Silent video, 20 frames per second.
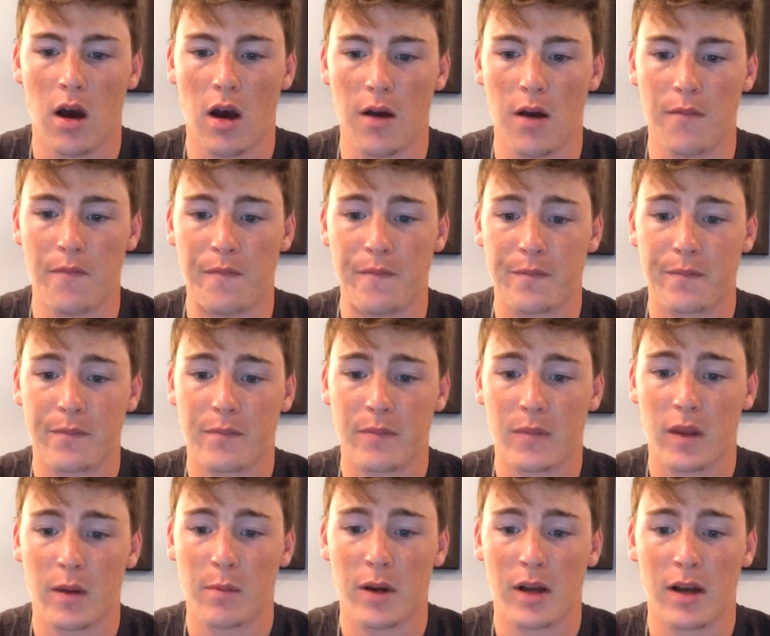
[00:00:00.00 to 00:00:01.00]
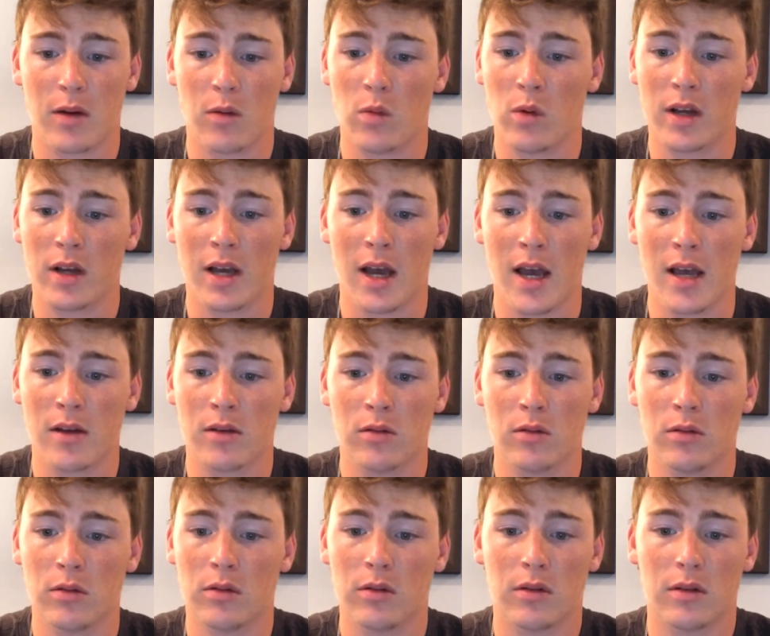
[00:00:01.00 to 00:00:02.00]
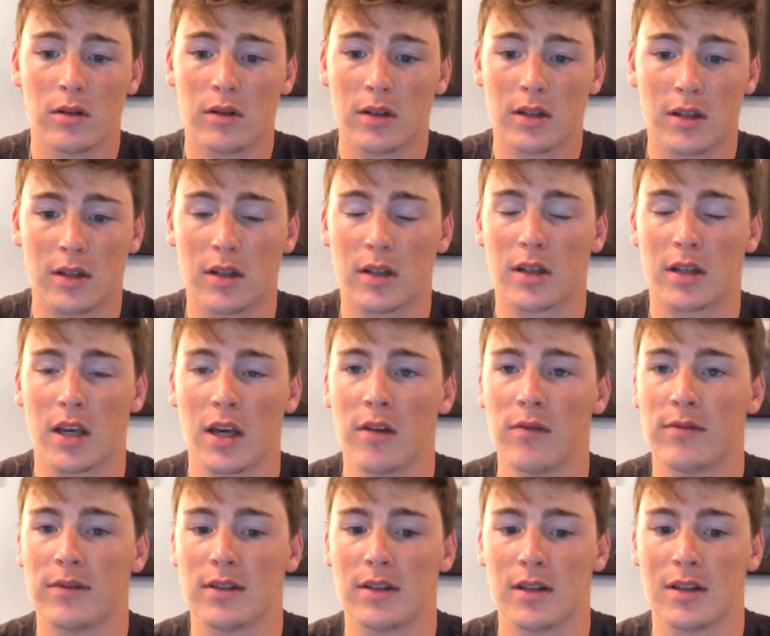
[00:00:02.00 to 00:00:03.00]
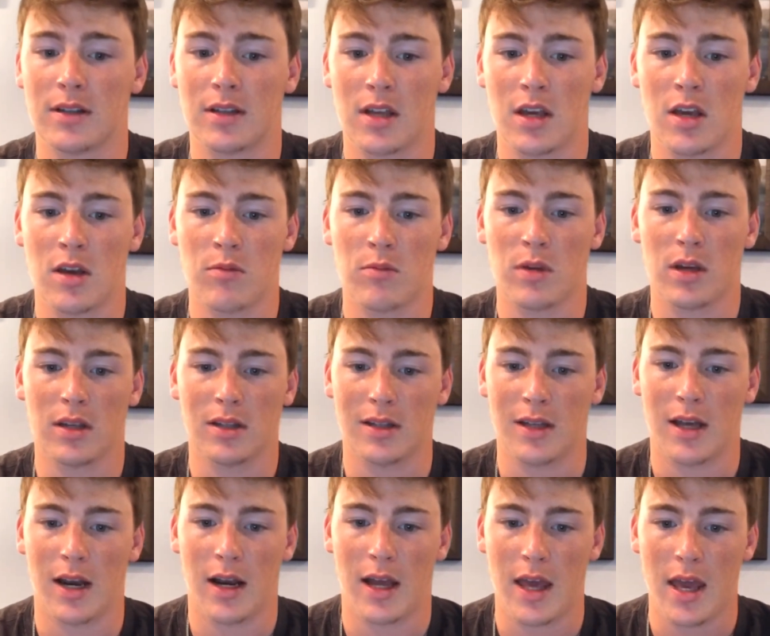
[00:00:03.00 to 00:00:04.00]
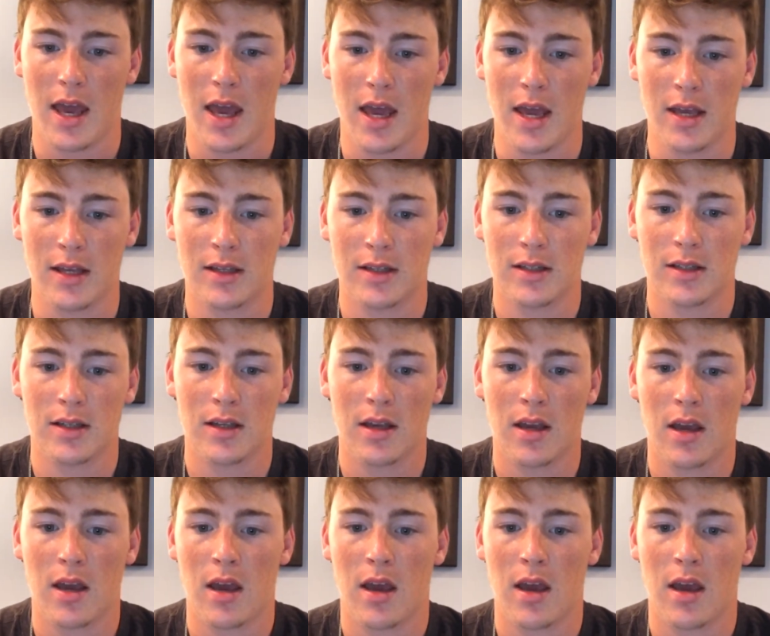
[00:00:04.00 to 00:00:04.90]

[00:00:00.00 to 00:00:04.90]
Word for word: Um, but what Keuchel gives this team is that ace.